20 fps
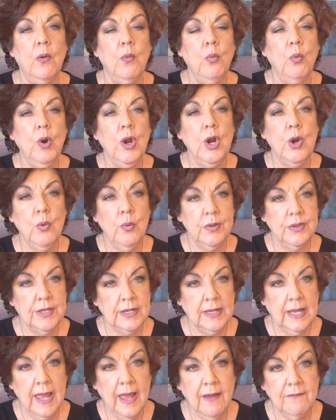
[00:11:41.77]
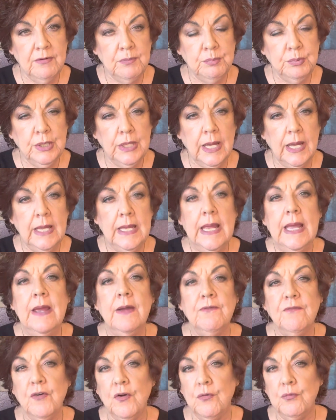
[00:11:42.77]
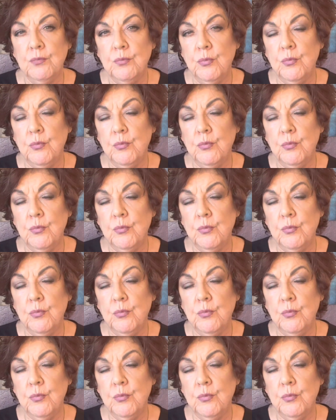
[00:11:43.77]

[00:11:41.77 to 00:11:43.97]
work with the cavapola for